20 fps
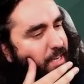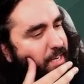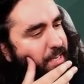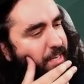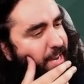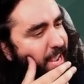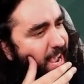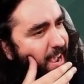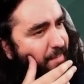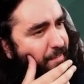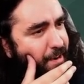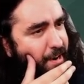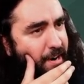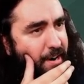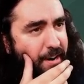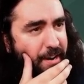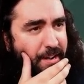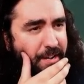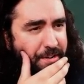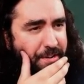
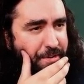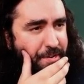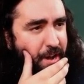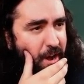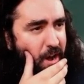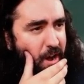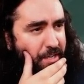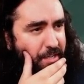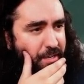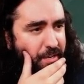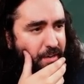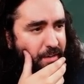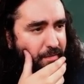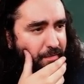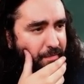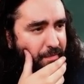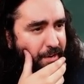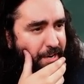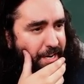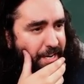Never not
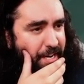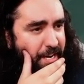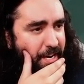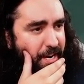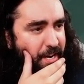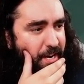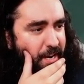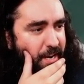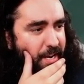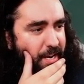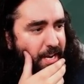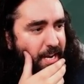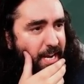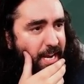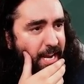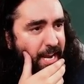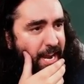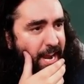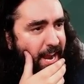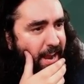freaking
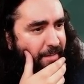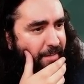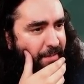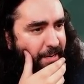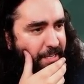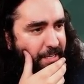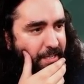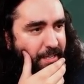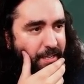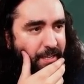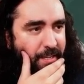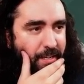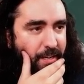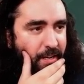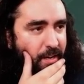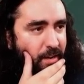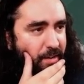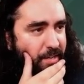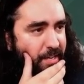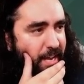he have it.
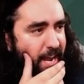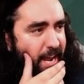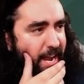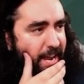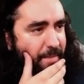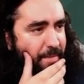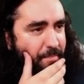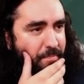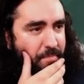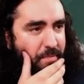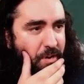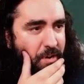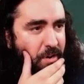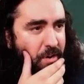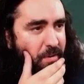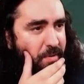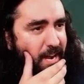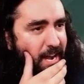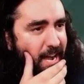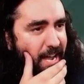Okay,
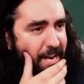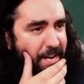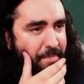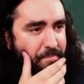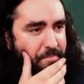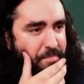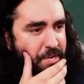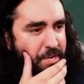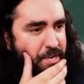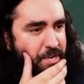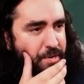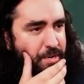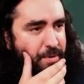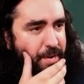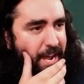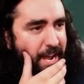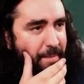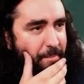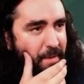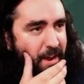alrighty. You do
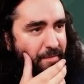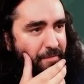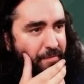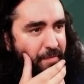that, my